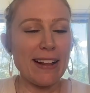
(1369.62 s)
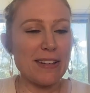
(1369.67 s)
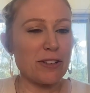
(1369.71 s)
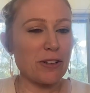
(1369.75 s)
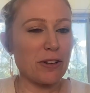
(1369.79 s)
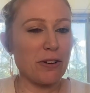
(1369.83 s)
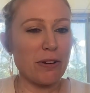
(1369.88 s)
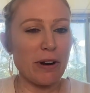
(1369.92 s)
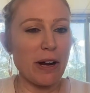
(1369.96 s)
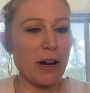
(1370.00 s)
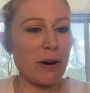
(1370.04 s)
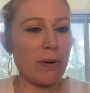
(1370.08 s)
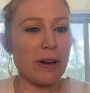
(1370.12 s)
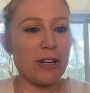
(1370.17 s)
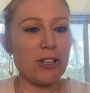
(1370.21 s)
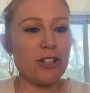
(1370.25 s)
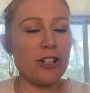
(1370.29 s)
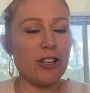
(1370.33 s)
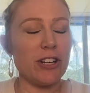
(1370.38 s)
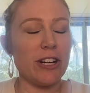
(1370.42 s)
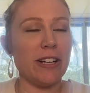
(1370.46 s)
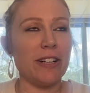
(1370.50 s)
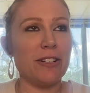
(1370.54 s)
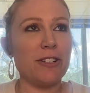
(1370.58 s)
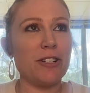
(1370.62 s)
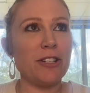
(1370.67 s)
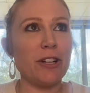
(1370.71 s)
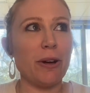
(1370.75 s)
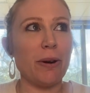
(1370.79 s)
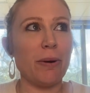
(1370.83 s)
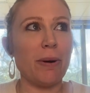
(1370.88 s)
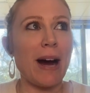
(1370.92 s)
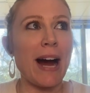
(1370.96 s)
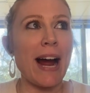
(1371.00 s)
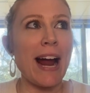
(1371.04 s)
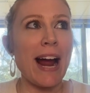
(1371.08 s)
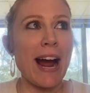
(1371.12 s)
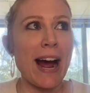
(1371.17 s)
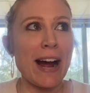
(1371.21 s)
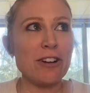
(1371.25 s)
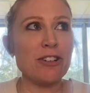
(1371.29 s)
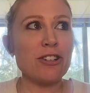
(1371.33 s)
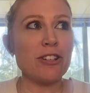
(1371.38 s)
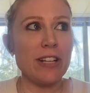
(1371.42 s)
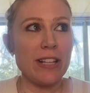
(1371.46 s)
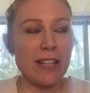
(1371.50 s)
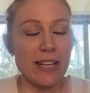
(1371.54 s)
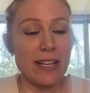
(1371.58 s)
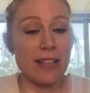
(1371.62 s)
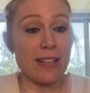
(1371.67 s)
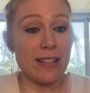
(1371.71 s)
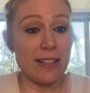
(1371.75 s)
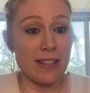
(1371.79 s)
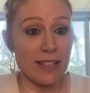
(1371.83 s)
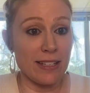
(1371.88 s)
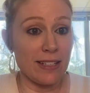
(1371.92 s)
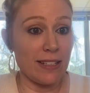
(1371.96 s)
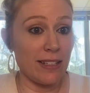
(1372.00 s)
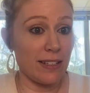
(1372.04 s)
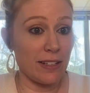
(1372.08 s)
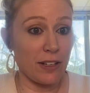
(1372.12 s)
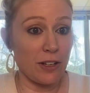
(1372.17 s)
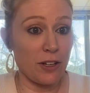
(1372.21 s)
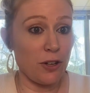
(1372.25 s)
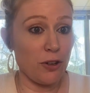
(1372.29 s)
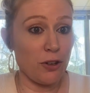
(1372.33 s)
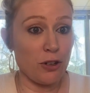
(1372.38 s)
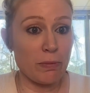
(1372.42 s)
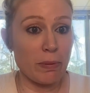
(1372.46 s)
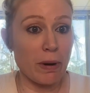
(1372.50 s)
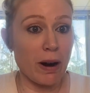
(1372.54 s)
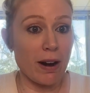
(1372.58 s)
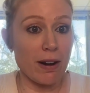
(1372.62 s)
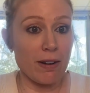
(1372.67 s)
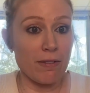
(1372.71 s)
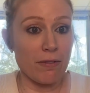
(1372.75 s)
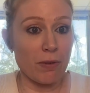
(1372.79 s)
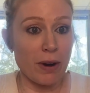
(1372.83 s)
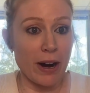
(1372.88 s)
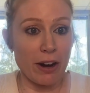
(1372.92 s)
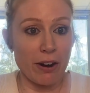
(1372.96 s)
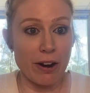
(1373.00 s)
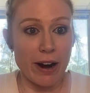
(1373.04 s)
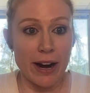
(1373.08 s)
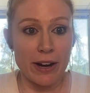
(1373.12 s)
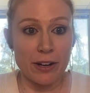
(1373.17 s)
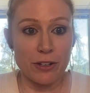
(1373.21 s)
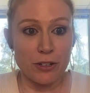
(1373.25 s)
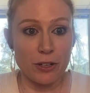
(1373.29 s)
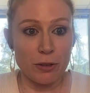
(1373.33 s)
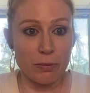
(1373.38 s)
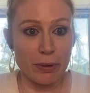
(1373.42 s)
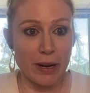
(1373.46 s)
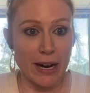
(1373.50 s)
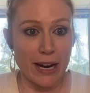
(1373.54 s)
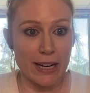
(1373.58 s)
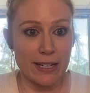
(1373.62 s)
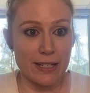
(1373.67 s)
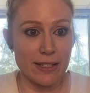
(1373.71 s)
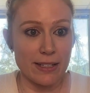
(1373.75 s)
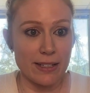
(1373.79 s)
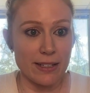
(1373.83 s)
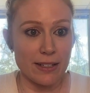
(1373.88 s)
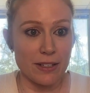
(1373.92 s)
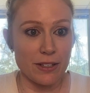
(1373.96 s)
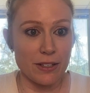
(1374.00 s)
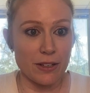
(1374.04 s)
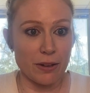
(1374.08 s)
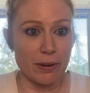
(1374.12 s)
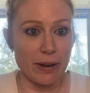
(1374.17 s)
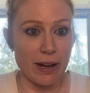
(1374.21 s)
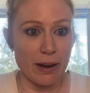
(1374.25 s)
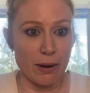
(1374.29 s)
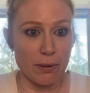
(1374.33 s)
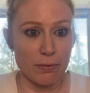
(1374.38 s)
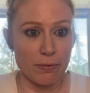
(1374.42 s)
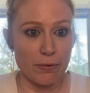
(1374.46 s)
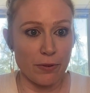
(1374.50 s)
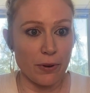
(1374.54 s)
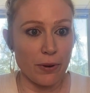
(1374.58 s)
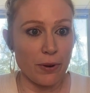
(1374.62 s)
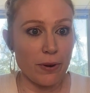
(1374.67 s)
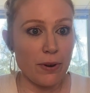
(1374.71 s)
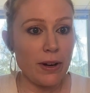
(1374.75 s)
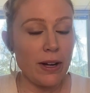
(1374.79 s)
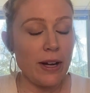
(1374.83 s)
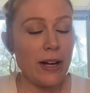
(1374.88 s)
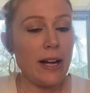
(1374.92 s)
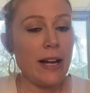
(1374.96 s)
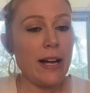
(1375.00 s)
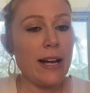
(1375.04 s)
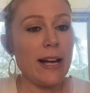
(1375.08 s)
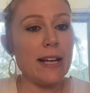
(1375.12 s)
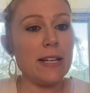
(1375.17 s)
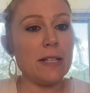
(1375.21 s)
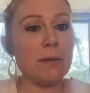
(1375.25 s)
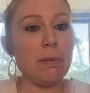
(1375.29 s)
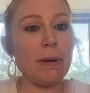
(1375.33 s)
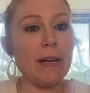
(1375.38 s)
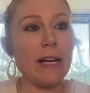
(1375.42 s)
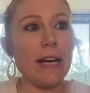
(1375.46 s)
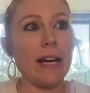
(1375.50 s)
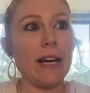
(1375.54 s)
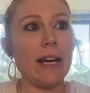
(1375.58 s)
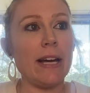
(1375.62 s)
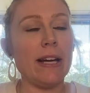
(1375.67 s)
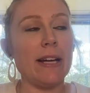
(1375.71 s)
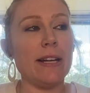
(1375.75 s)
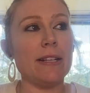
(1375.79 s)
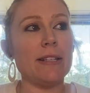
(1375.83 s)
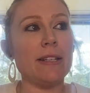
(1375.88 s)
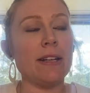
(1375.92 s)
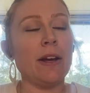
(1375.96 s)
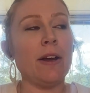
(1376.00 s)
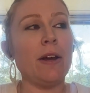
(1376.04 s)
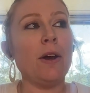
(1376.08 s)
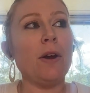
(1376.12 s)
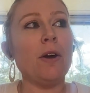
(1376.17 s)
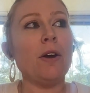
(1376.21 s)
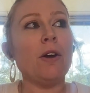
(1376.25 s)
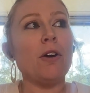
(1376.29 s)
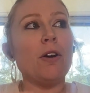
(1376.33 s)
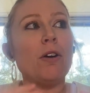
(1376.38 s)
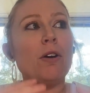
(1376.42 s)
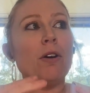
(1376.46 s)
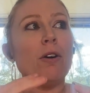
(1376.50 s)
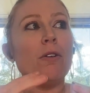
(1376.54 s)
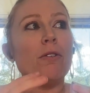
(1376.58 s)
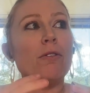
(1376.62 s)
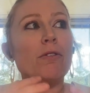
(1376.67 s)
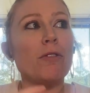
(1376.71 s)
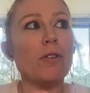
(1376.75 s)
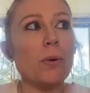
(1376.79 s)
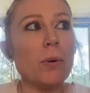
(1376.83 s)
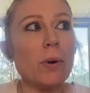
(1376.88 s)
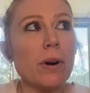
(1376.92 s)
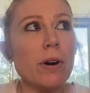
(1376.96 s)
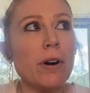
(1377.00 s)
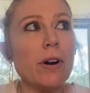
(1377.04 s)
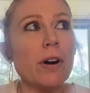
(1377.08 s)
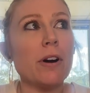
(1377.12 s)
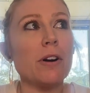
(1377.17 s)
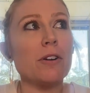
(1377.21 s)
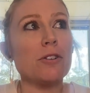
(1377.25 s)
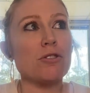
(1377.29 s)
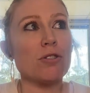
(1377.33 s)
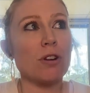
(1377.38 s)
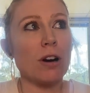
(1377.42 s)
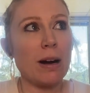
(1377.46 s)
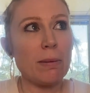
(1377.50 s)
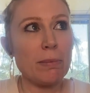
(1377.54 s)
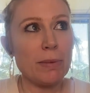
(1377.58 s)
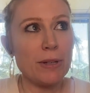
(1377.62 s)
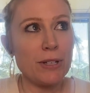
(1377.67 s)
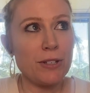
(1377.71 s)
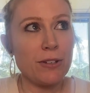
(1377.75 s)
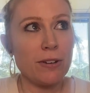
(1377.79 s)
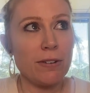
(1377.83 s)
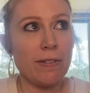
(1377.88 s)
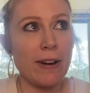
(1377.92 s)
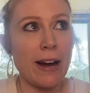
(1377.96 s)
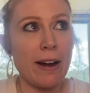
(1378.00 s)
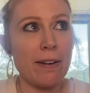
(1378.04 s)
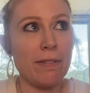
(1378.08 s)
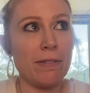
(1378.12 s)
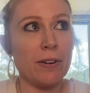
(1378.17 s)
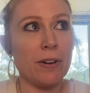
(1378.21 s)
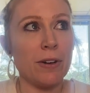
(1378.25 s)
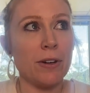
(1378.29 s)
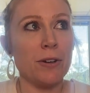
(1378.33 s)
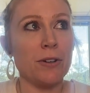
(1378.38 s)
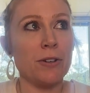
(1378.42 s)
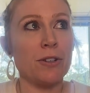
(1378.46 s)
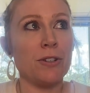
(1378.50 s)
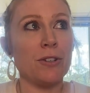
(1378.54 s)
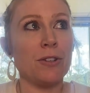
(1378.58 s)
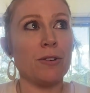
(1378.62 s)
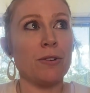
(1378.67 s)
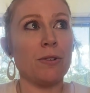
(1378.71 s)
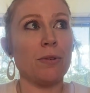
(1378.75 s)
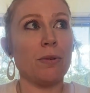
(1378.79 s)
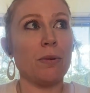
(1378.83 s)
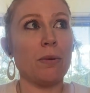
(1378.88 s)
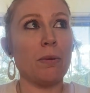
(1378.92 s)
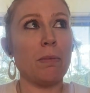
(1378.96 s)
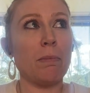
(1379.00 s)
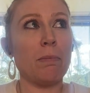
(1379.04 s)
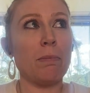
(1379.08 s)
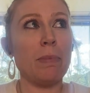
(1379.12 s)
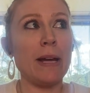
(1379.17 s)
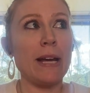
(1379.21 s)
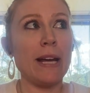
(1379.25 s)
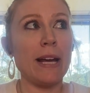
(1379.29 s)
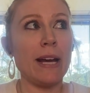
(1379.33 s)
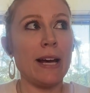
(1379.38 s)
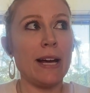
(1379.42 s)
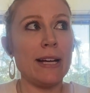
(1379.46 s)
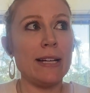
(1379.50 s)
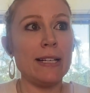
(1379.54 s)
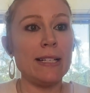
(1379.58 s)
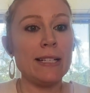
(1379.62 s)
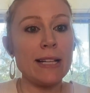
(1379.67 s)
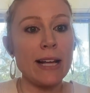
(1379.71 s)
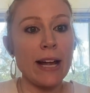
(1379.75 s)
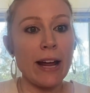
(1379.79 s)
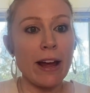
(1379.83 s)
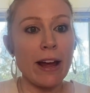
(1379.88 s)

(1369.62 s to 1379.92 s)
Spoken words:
it's a great question. So I actually think that this is a huge part of why gratitude practice is so helpful, is because for trauma survivors, because they